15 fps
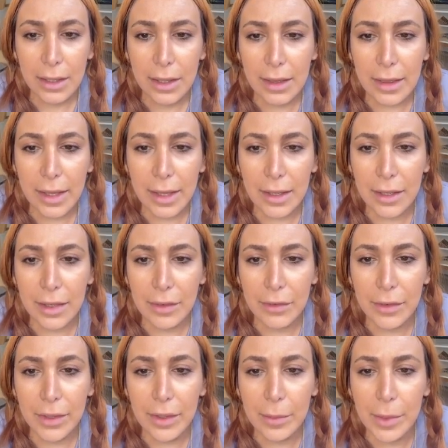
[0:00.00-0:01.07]
Thank you
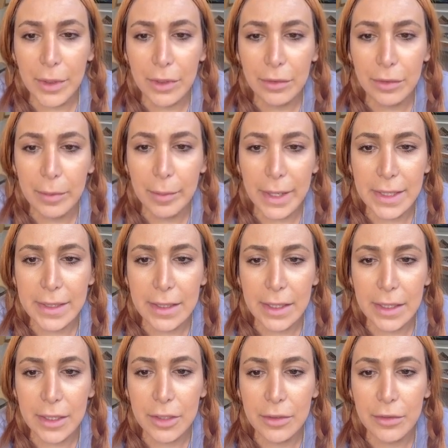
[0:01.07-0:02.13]
for your beautiful
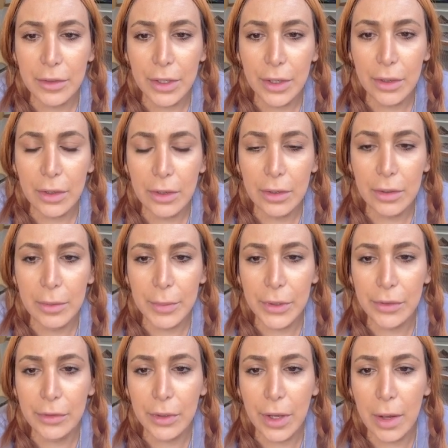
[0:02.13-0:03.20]
message, for your
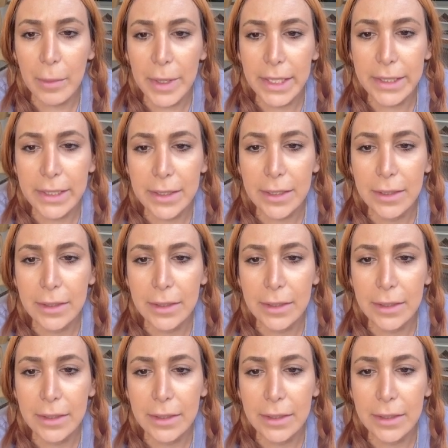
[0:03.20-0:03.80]
beautiful comment.